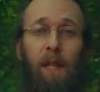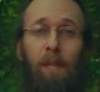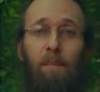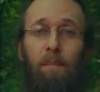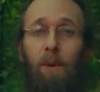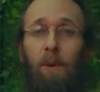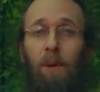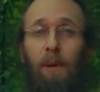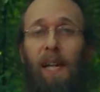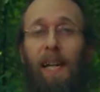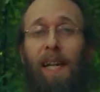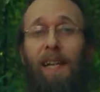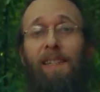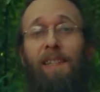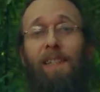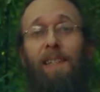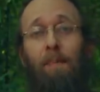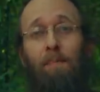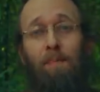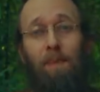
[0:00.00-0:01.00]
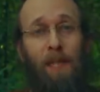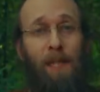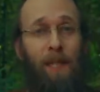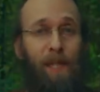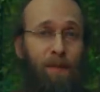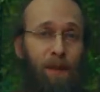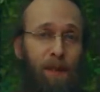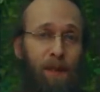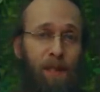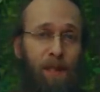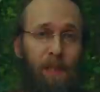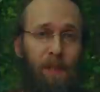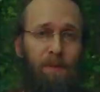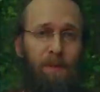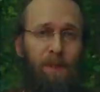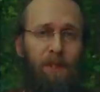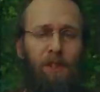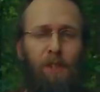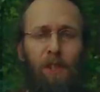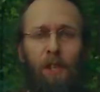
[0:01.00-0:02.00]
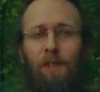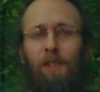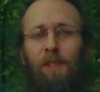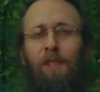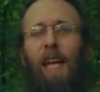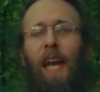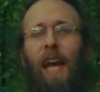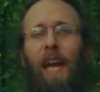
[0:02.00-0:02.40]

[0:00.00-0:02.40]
more accepting of ourselves just